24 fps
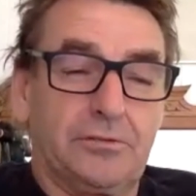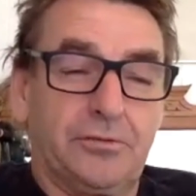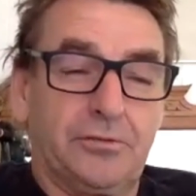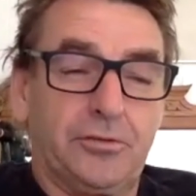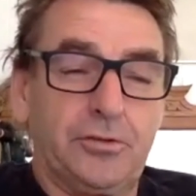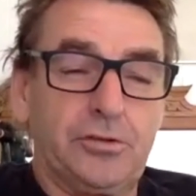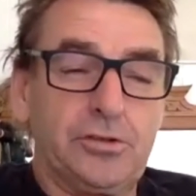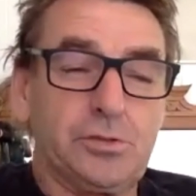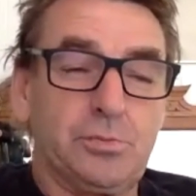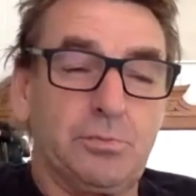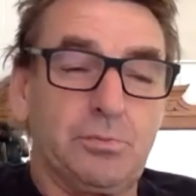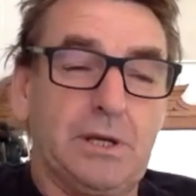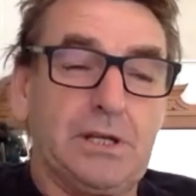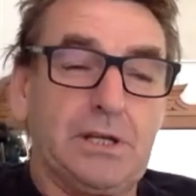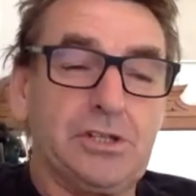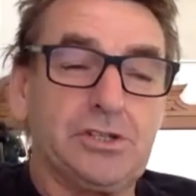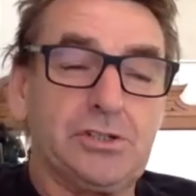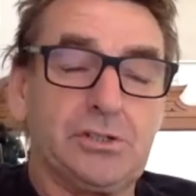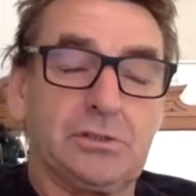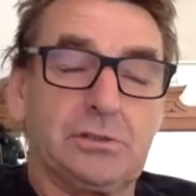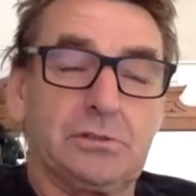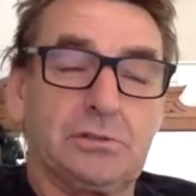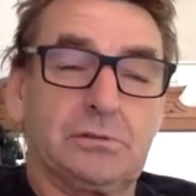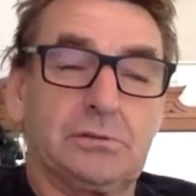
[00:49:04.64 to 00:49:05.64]
first
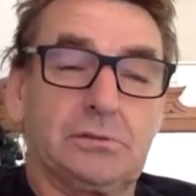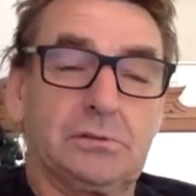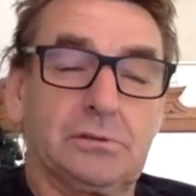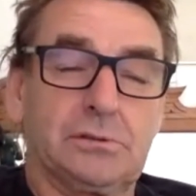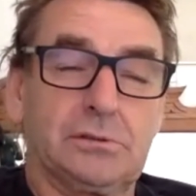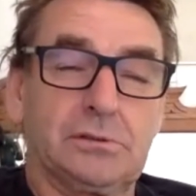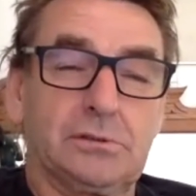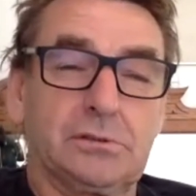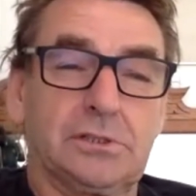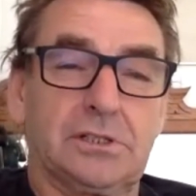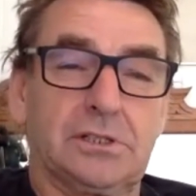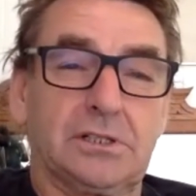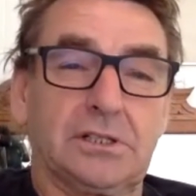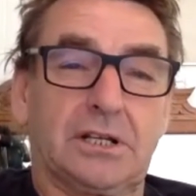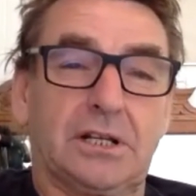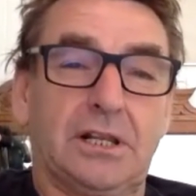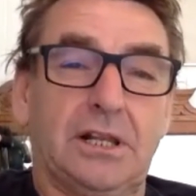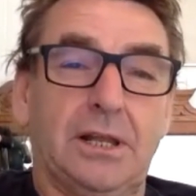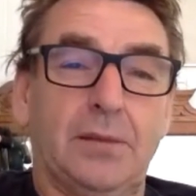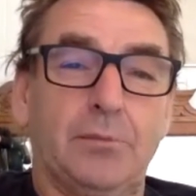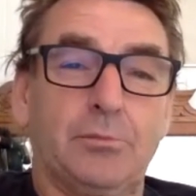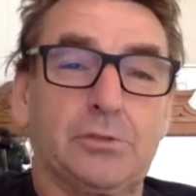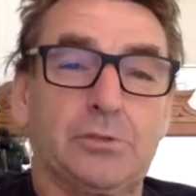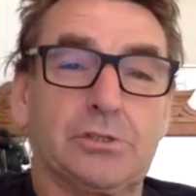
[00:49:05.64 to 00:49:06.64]
mention that the
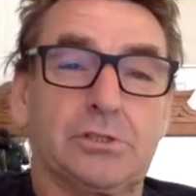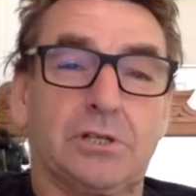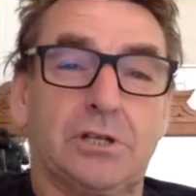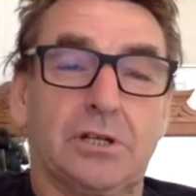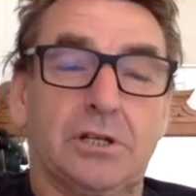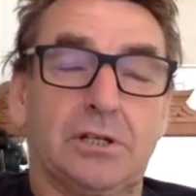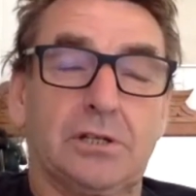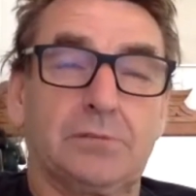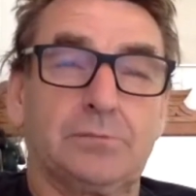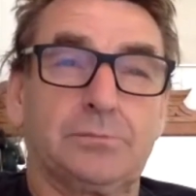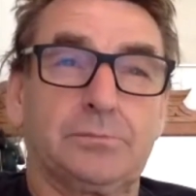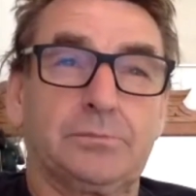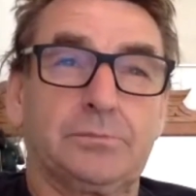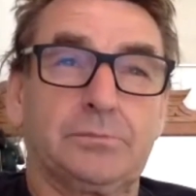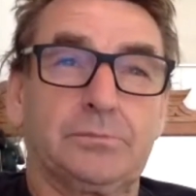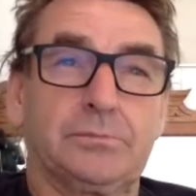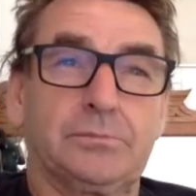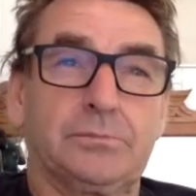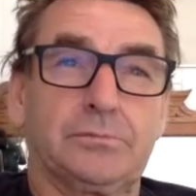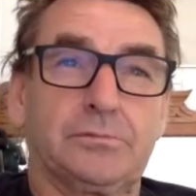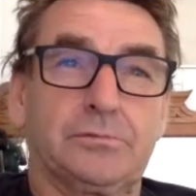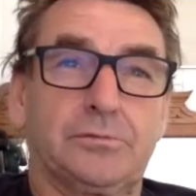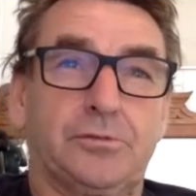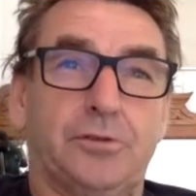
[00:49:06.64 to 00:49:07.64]
club was going to
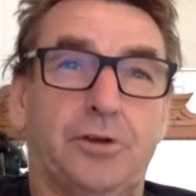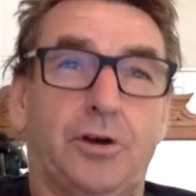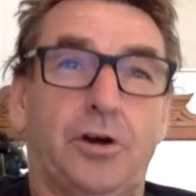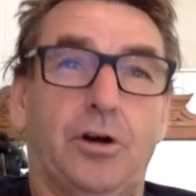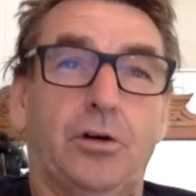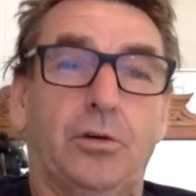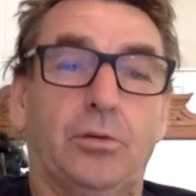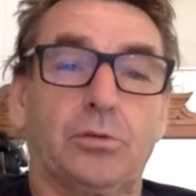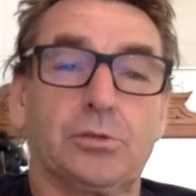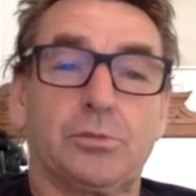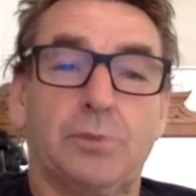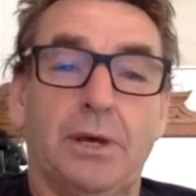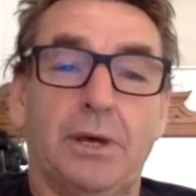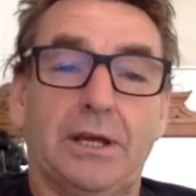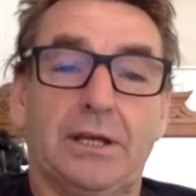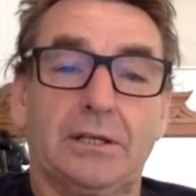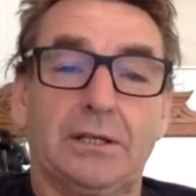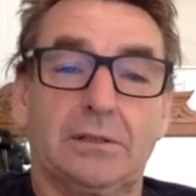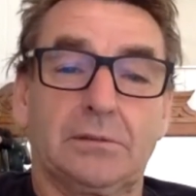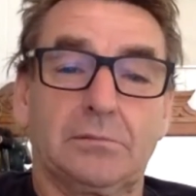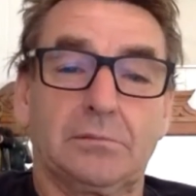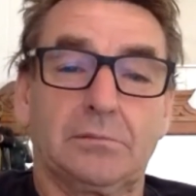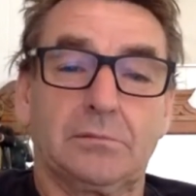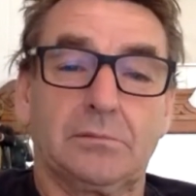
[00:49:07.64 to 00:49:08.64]
fold was back
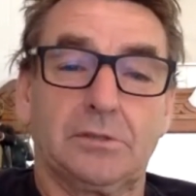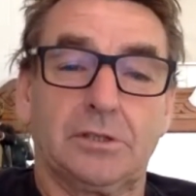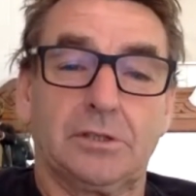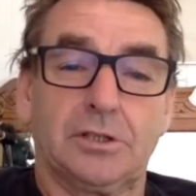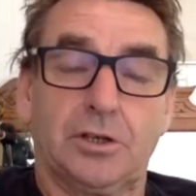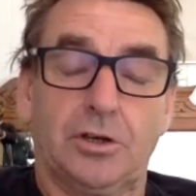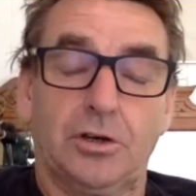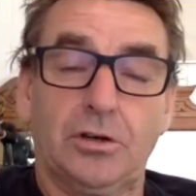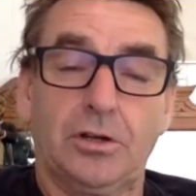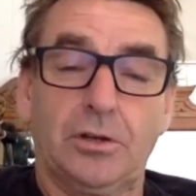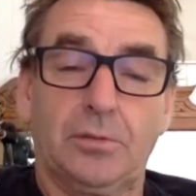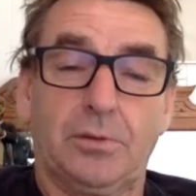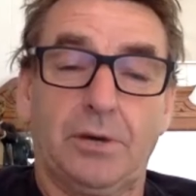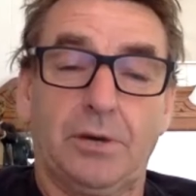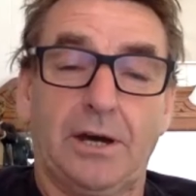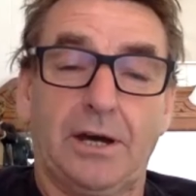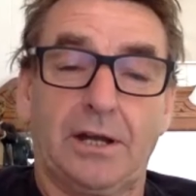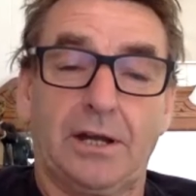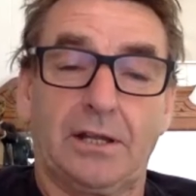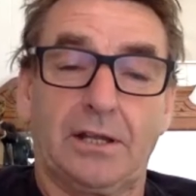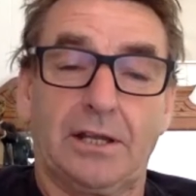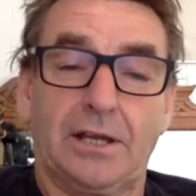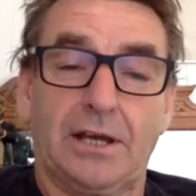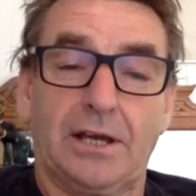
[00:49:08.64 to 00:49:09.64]
in the early
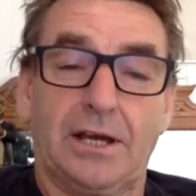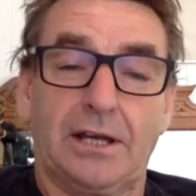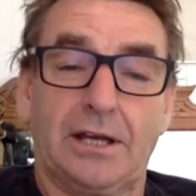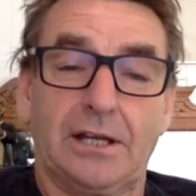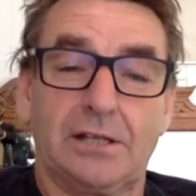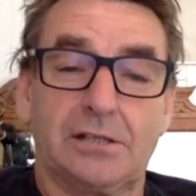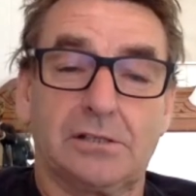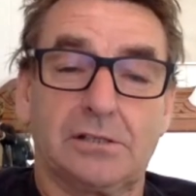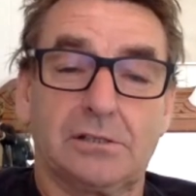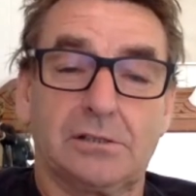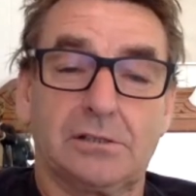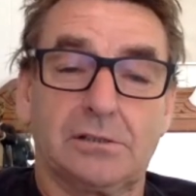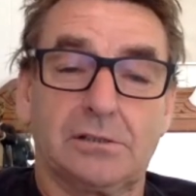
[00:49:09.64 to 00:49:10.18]
part of the 80s.